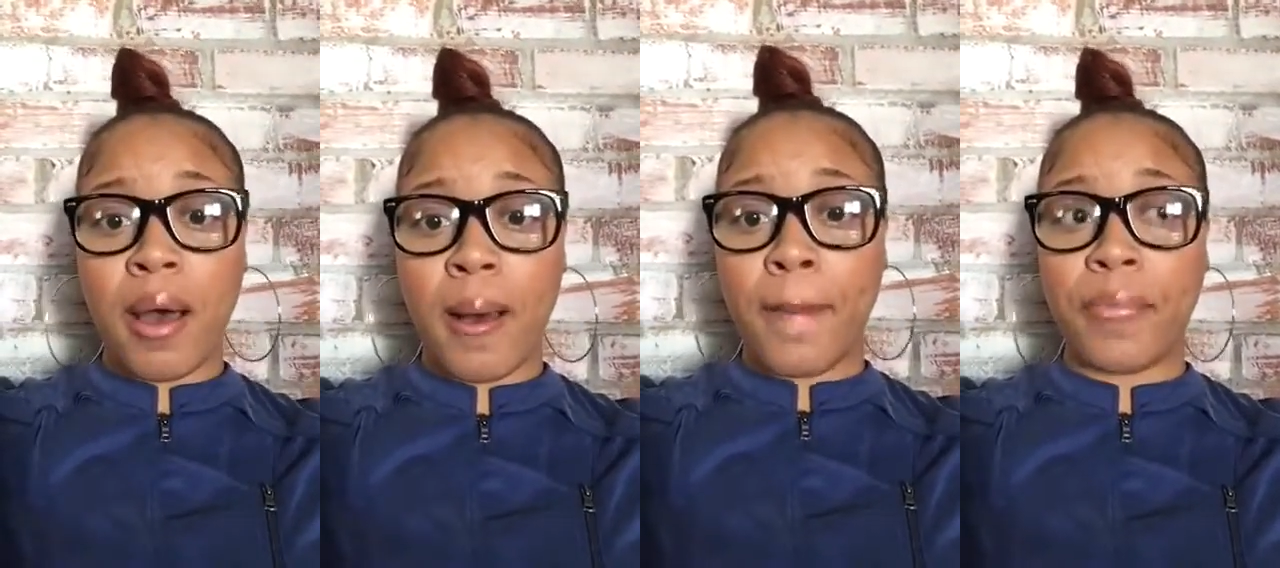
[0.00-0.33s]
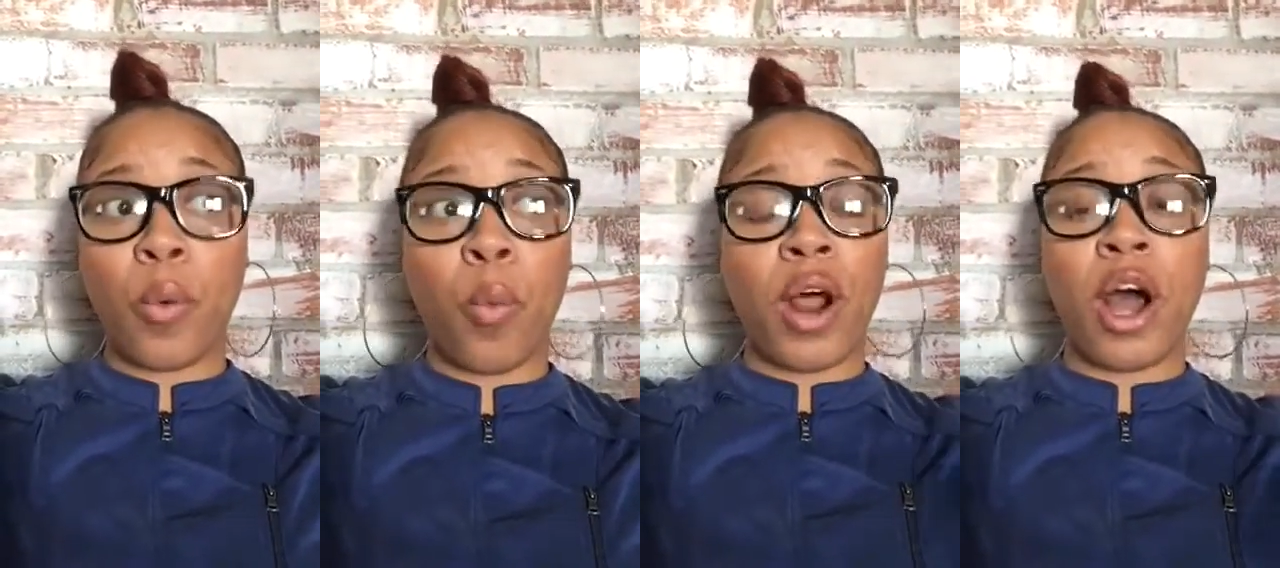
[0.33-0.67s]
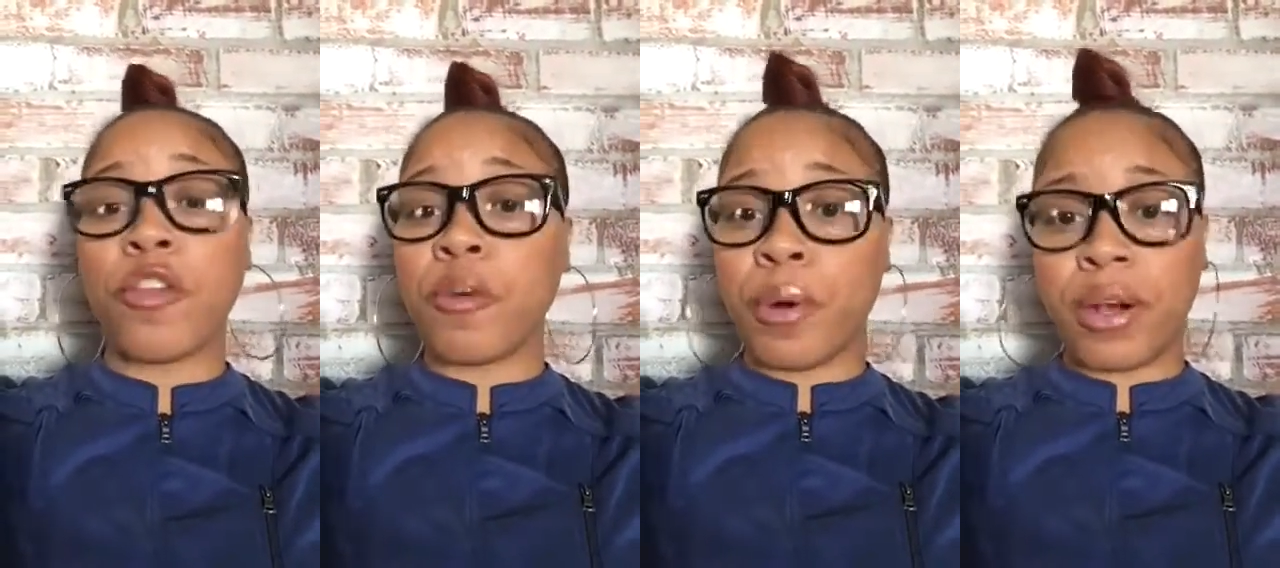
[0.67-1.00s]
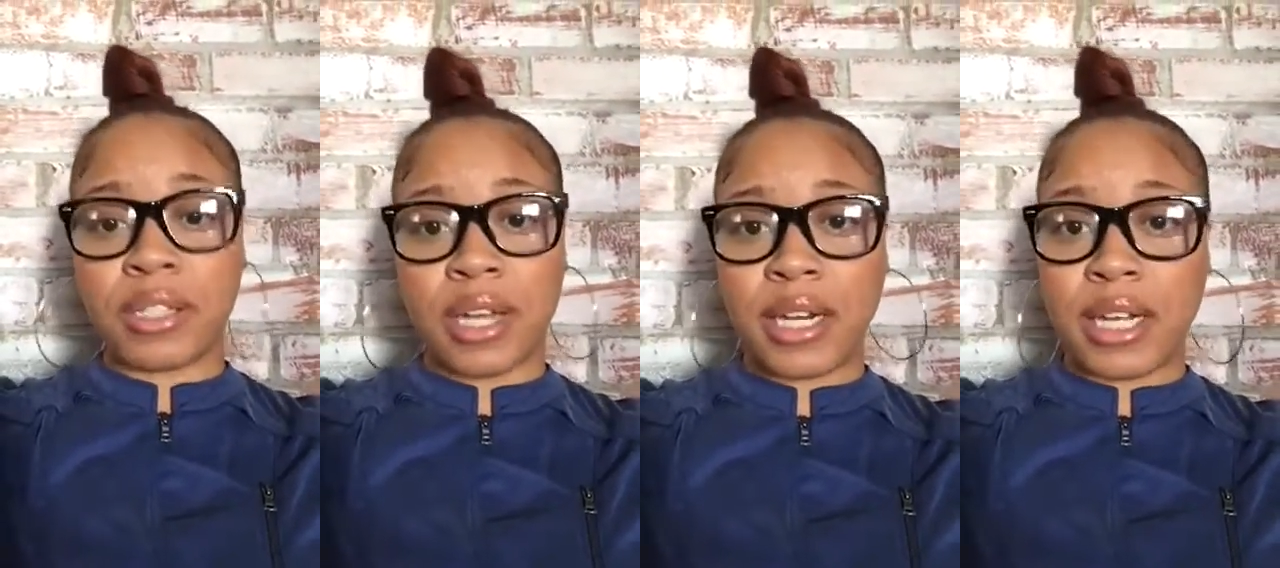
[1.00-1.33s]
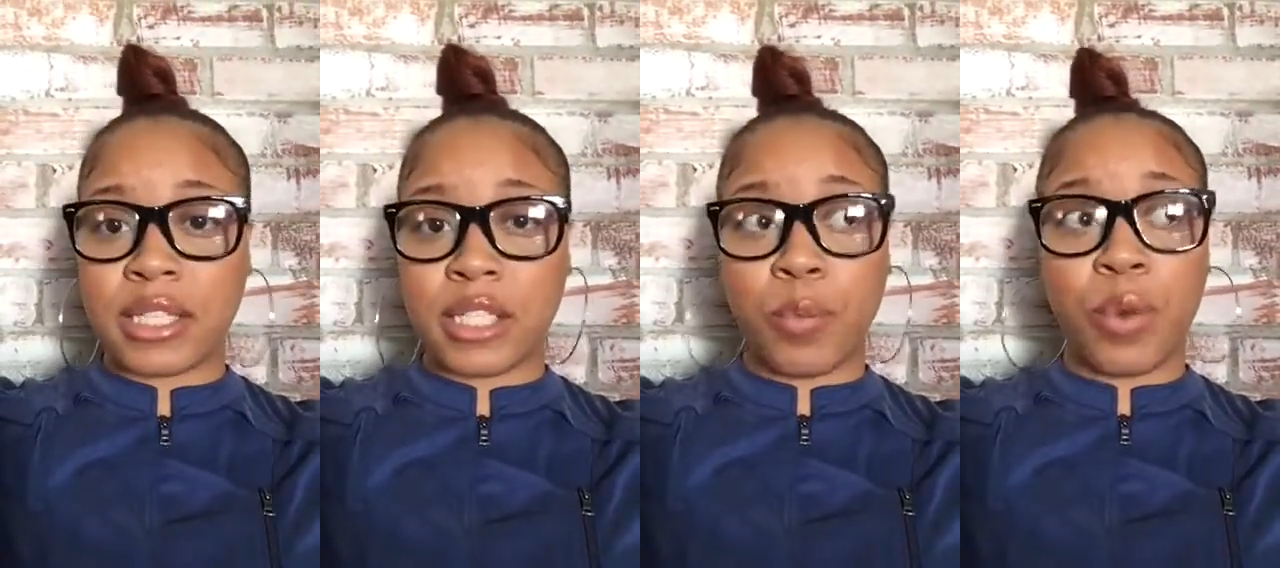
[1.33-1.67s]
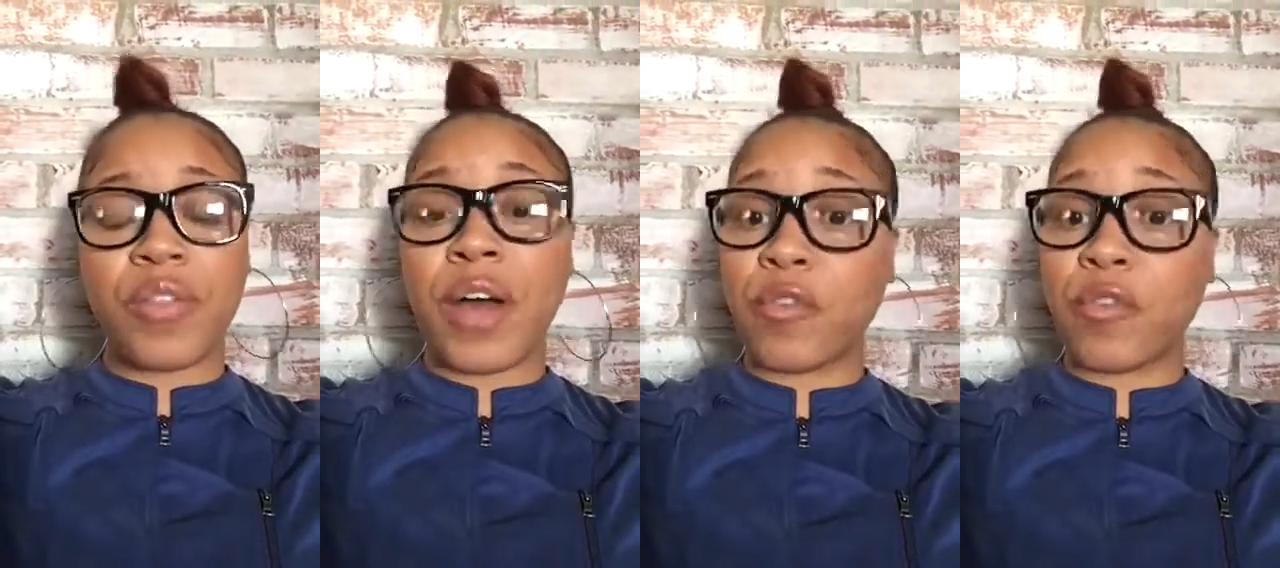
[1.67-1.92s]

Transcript: The one other person I did sleep with,